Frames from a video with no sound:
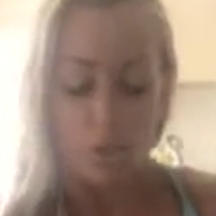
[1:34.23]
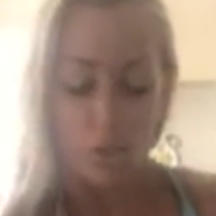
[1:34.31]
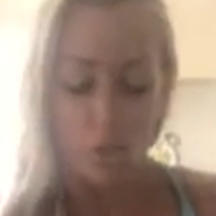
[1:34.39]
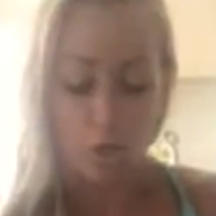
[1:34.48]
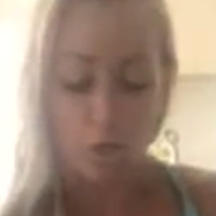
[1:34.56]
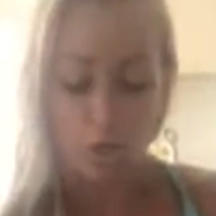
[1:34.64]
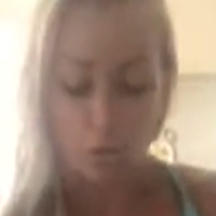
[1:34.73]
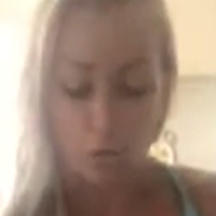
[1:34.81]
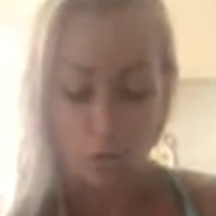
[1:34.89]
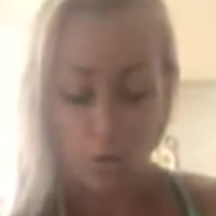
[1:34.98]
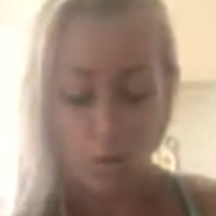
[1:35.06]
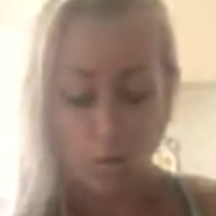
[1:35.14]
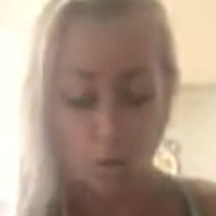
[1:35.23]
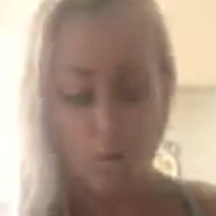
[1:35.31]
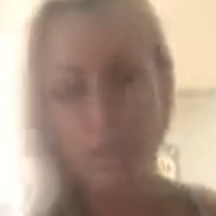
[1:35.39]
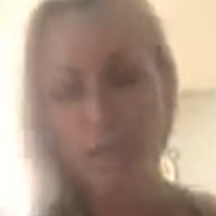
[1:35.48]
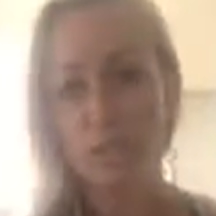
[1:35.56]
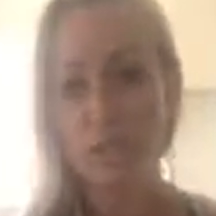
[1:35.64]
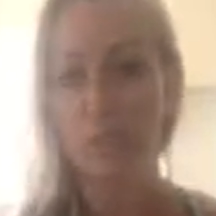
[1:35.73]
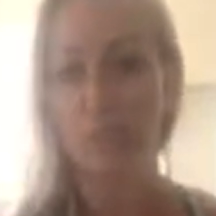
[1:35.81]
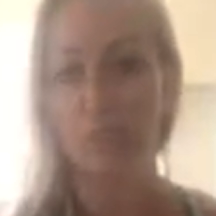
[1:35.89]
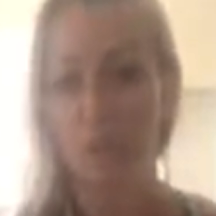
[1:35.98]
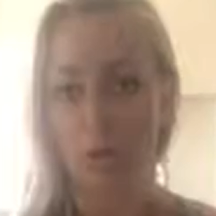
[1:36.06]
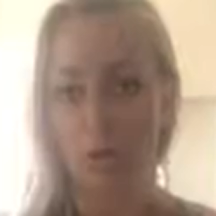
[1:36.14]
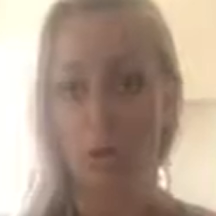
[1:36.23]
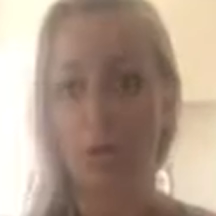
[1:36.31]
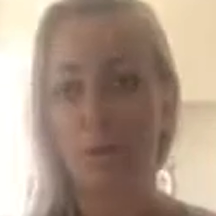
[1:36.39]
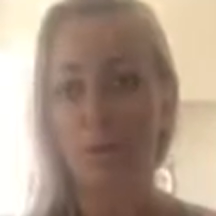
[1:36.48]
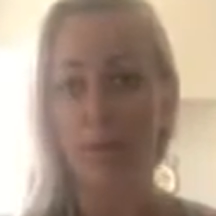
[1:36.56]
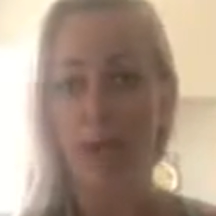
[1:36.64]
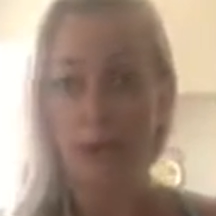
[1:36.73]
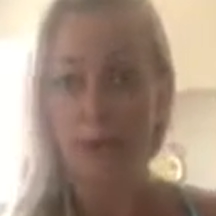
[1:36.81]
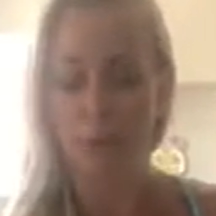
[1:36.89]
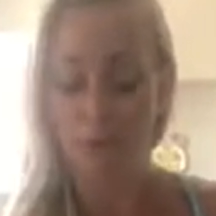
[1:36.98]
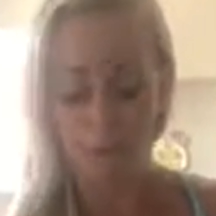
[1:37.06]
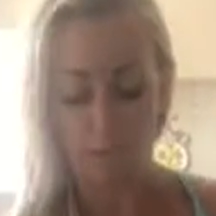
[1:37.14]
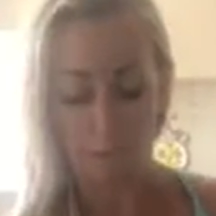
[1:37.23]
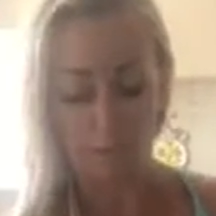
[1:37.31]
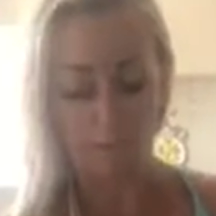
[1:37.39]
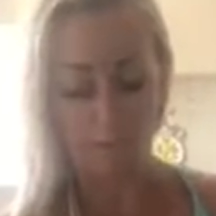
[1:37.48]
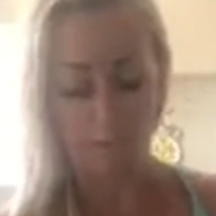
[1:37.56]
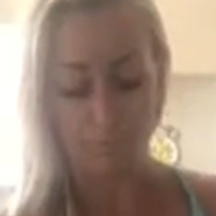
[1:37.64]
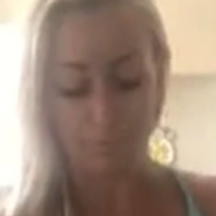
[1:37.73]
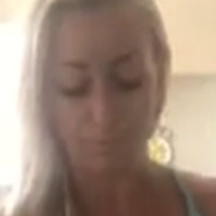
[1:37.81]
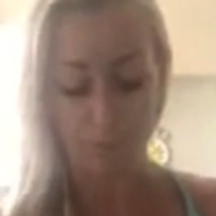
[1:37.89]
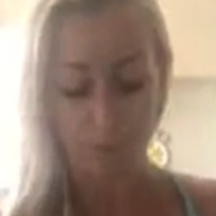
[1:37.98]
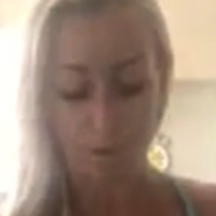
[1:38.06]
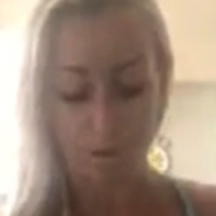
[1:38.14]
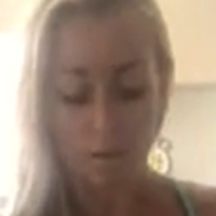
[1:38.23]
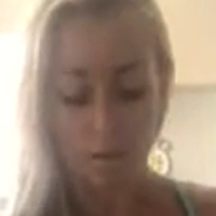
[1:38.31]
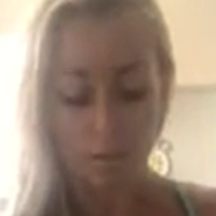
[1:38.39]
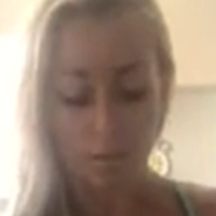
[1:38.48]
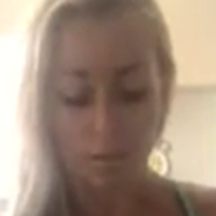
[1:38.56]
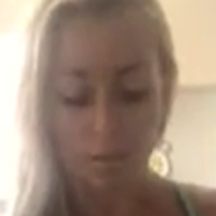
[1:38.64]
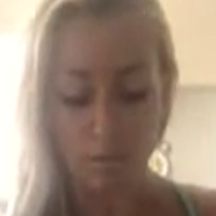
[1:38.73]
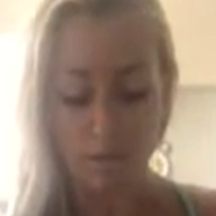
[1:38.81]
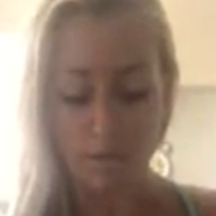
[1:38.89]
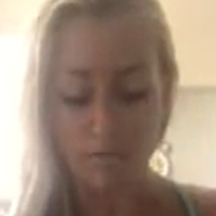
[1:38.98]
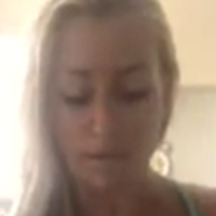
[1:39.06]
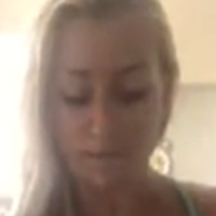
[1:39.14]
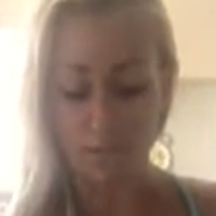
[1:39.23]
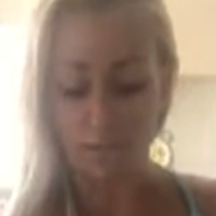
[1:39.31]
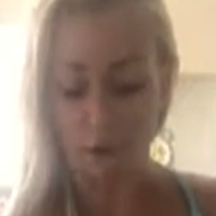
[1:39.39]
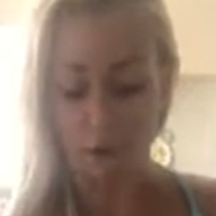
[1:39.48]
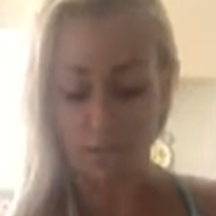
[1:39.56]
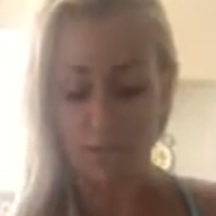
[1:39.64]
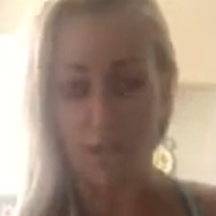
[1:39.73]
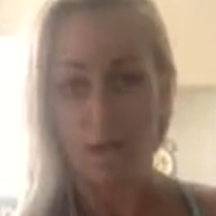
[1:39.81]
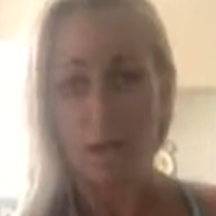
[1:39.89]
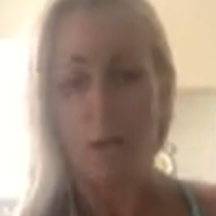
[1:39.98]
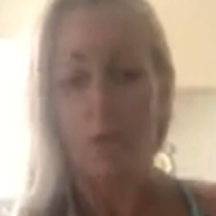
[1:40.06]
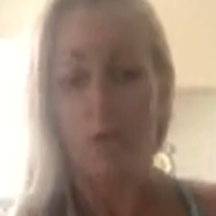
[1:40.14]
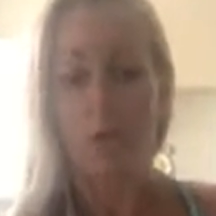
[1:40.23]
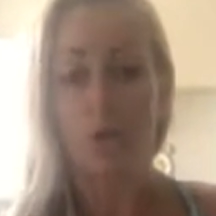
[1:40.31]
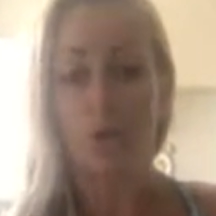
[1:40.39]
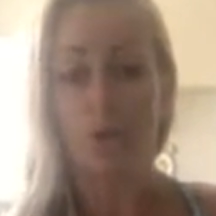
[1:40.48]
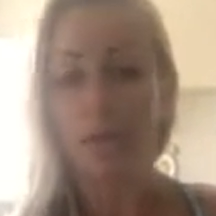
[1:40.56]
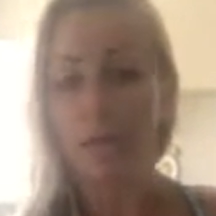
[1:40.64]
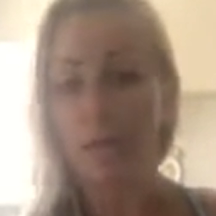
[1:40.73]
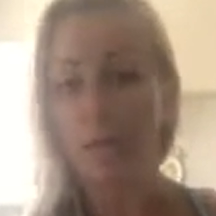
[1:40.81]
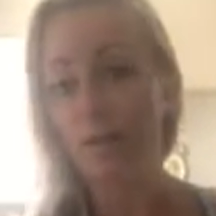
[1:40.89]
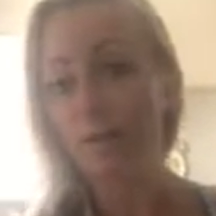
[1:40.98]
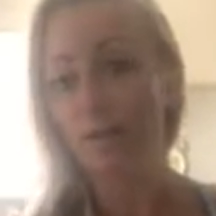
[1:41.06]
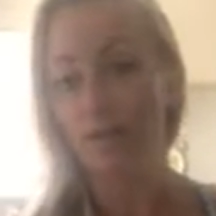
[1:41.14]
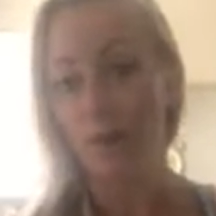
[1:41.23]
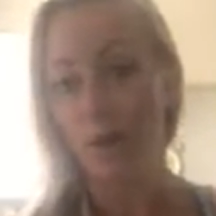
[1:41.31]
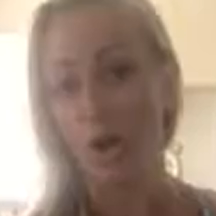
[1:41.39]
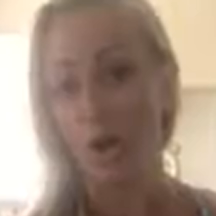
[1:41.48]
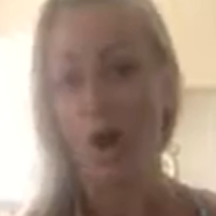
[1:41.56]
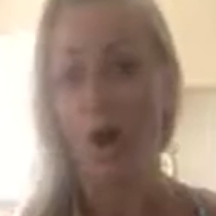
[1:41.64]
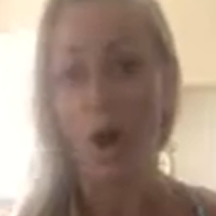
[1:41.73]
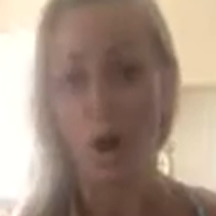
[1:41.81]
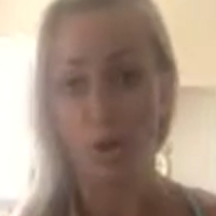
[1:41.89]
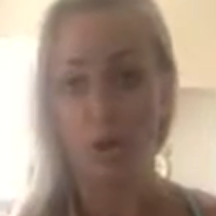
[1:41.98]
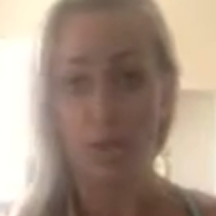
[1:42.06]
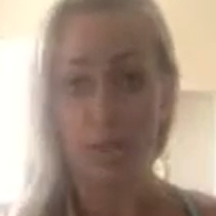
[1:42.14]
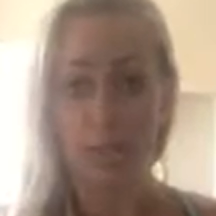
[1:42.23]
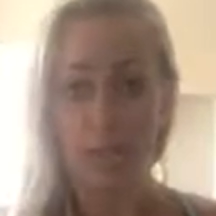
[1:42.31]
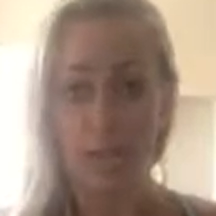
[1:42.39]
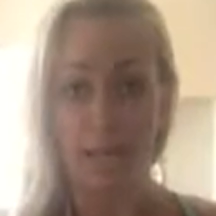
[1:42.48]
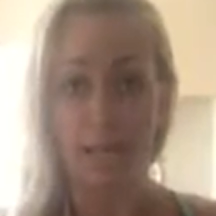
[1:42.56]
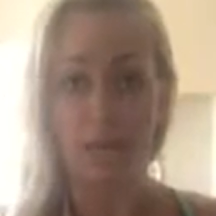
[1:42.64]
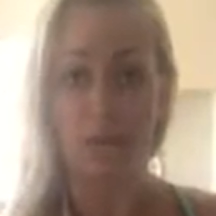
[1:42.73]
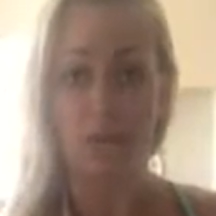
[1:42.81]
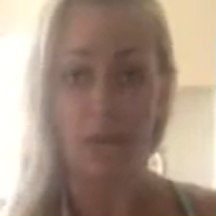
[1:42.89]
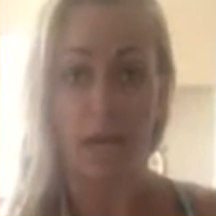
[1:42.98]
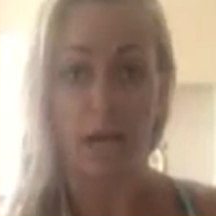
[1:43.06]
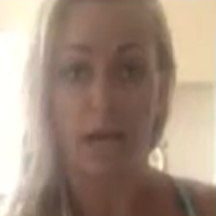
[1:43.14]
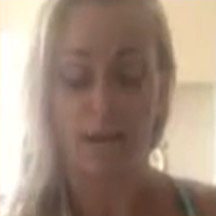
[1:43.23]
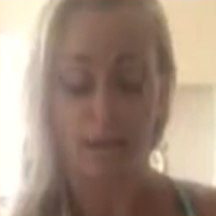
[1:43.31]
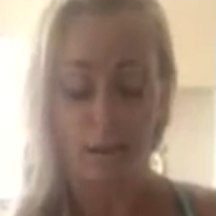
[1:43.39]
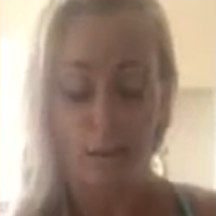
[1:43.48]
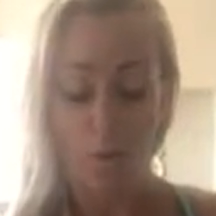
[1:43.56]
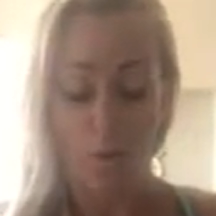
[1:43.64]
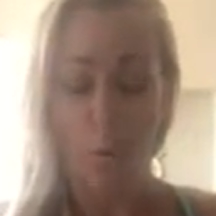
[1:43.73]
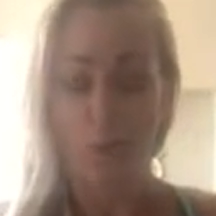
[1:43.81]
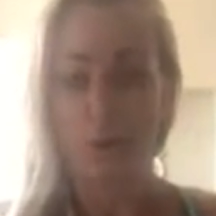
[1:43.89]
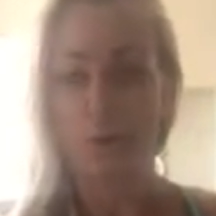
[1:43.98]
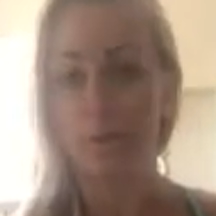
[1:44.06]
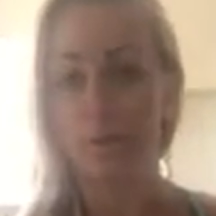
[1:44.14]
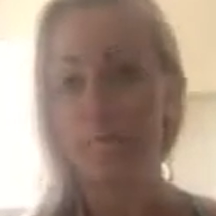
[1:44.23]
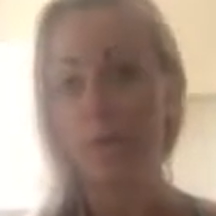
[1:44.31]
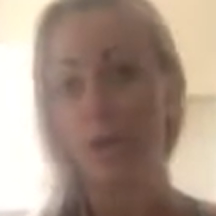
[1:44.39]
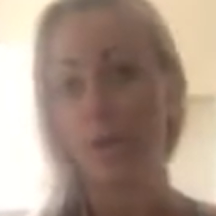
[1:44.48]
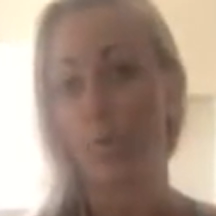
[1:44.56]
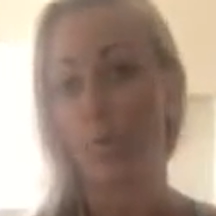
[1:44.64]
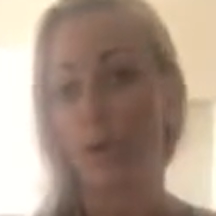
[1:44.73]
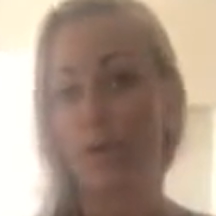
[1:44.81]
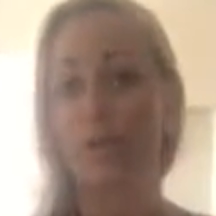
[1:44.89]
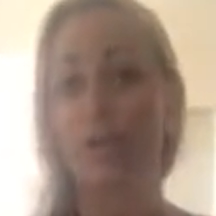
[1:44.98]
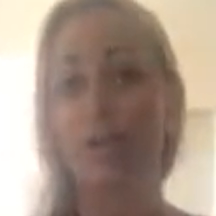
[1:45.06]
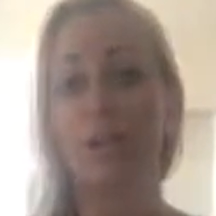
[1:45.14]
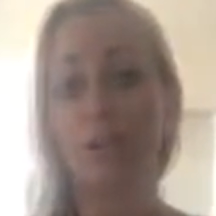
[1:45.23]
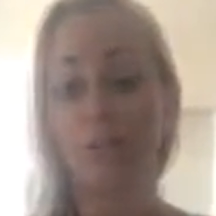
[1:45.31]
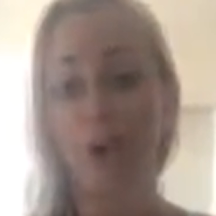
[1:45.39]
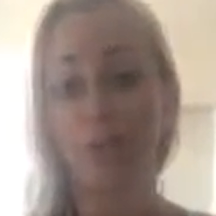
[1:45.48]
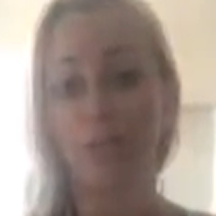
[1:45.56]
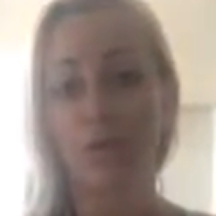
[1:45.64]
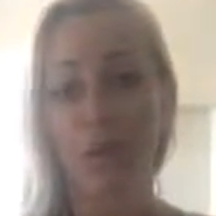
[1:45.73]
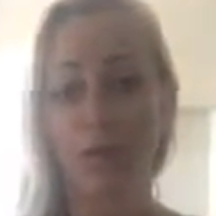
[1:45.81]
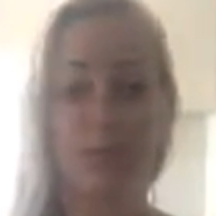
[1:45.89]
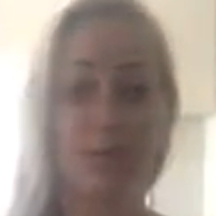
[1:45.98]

So we like to just, start with the macros. The proteins, fats, and carbs. You need all of those things in your diet. It doesn't matter where you're getting your carbs from.